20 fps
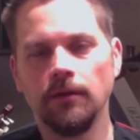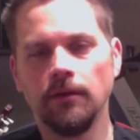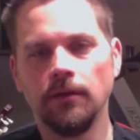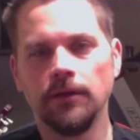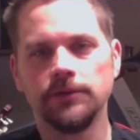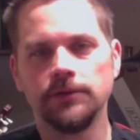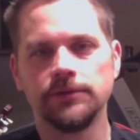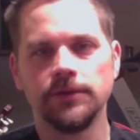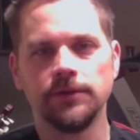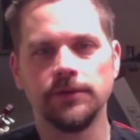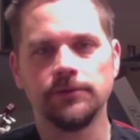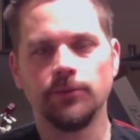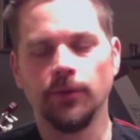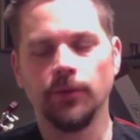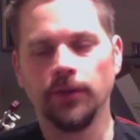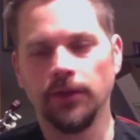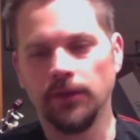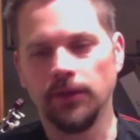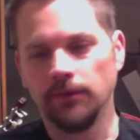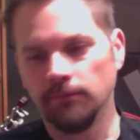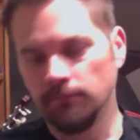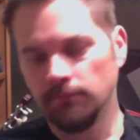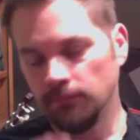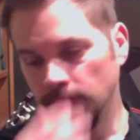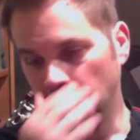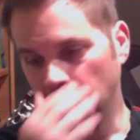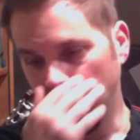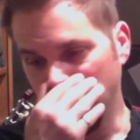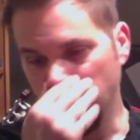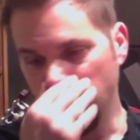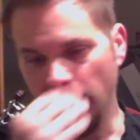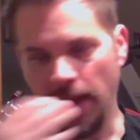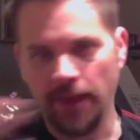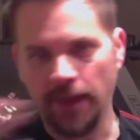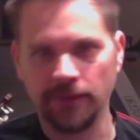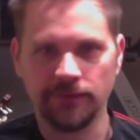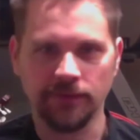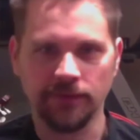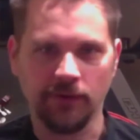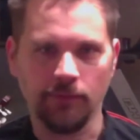It's really, and the
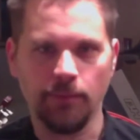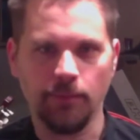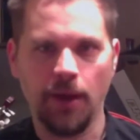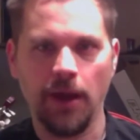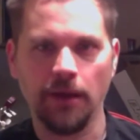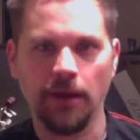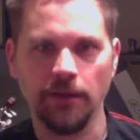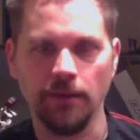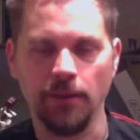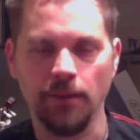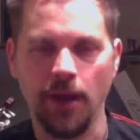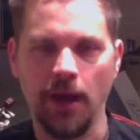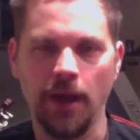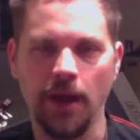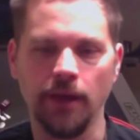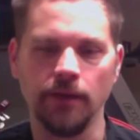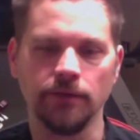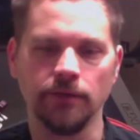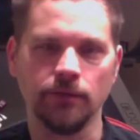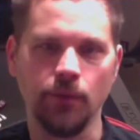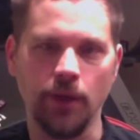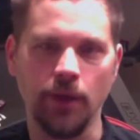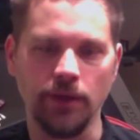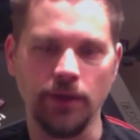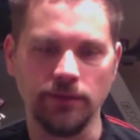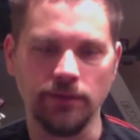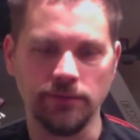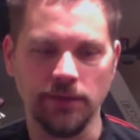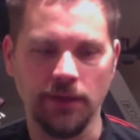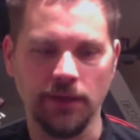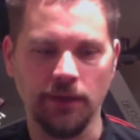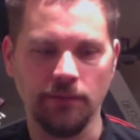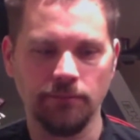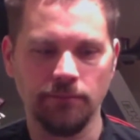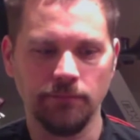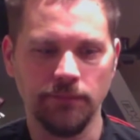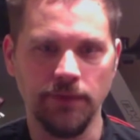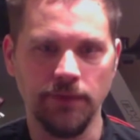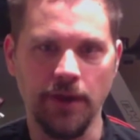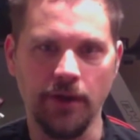banks are piled up high, and it's quite
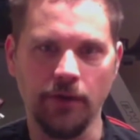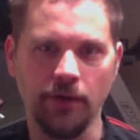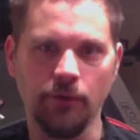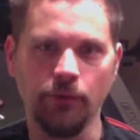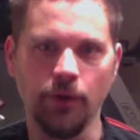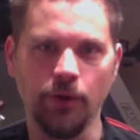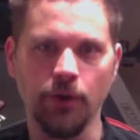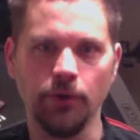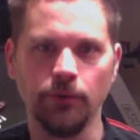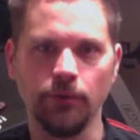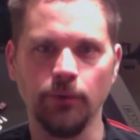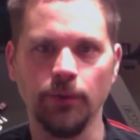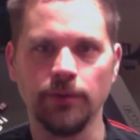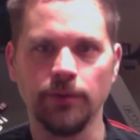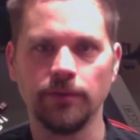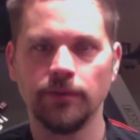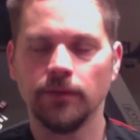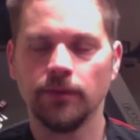narrow road with,